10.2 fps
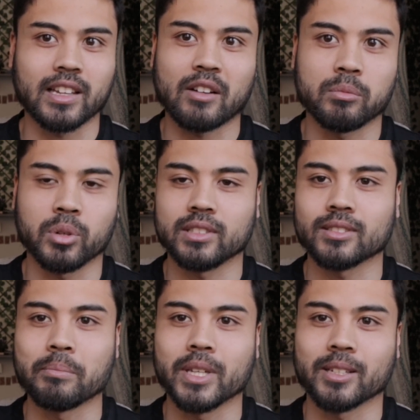Everybody's
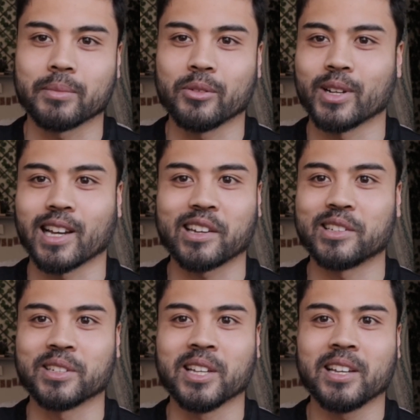submitting me when I
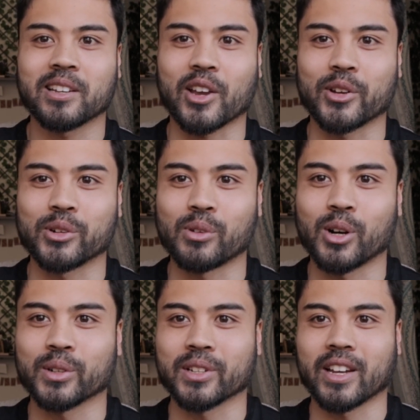go to
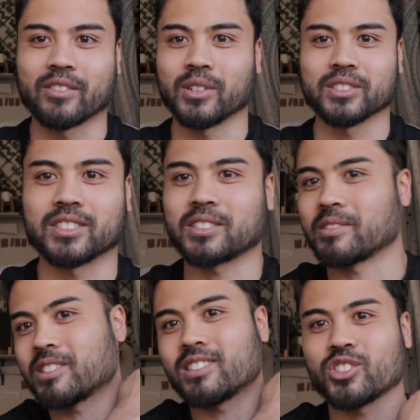roll, everyone just
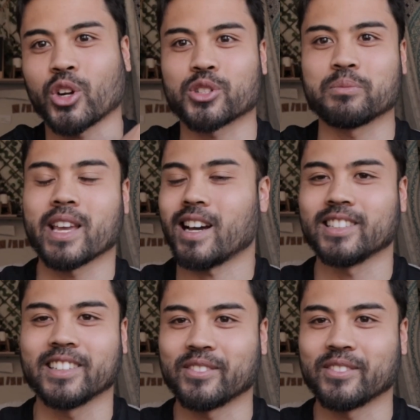chokes me out and